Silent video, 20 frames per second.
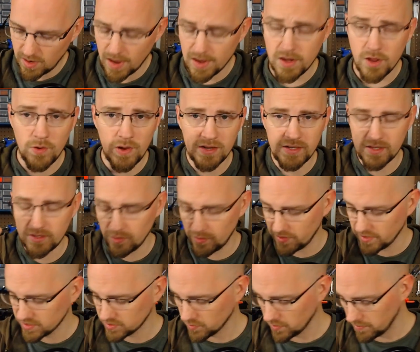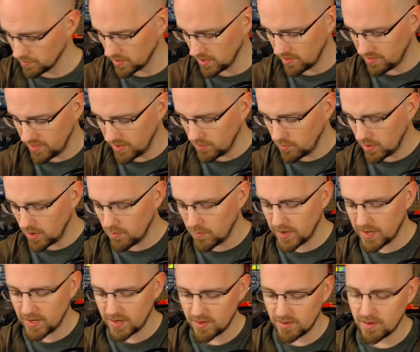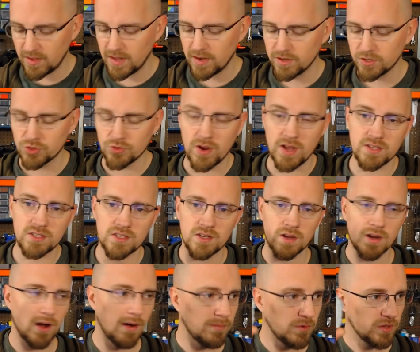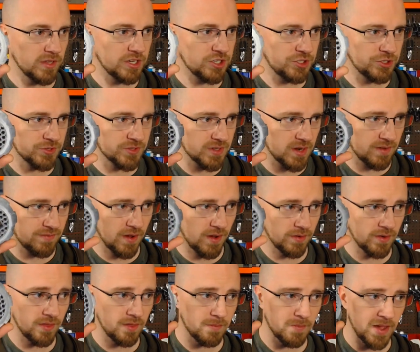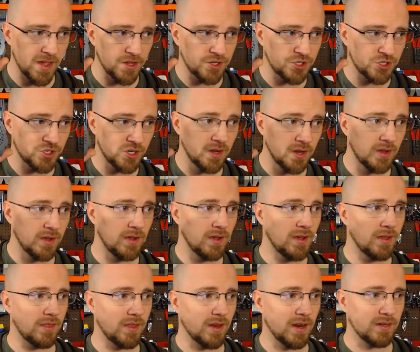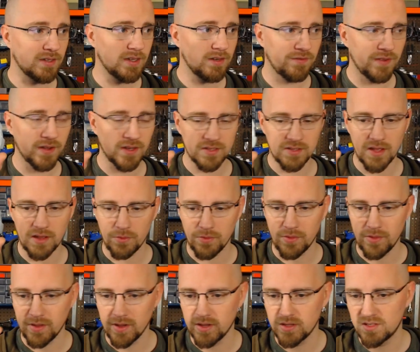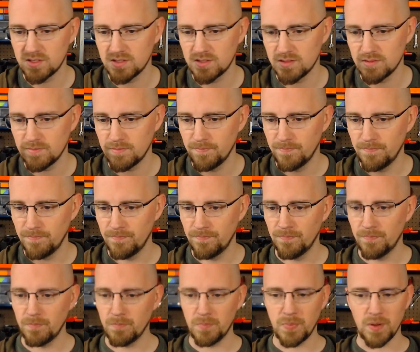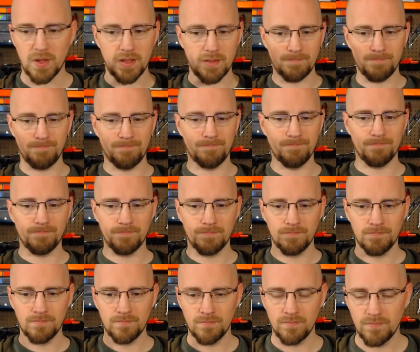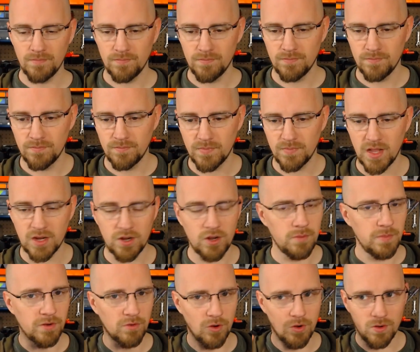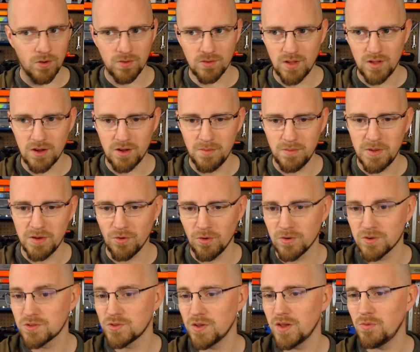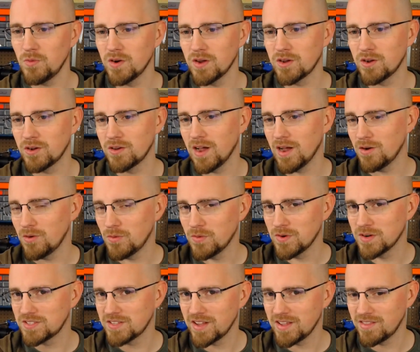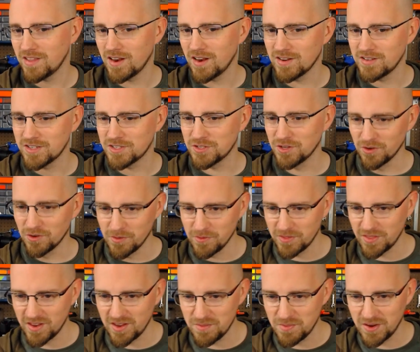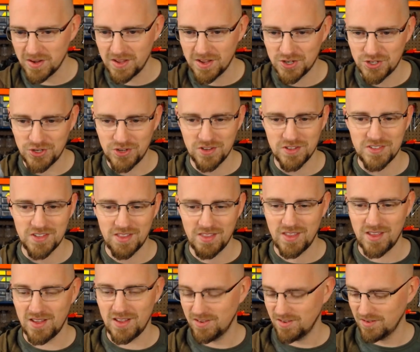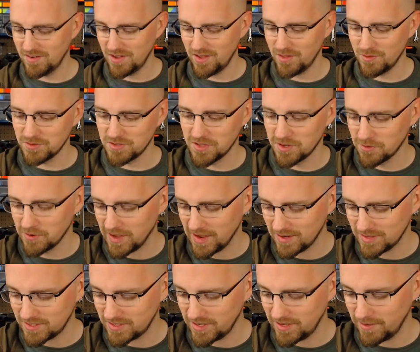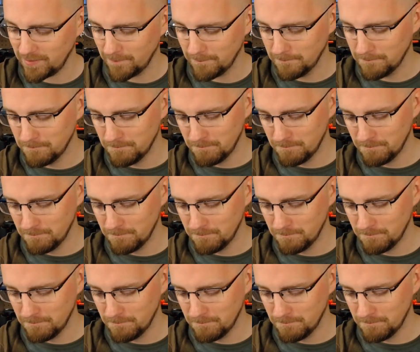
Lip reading: I know I didn't on this one, but I think when I went in and addressed a couple issues that I found in the mesh, that I did fix that on this. But I could be wrong. I could be wrong. So I don't want to say that I disagree with anybody. I shouldn't have said that. That was a little hasty.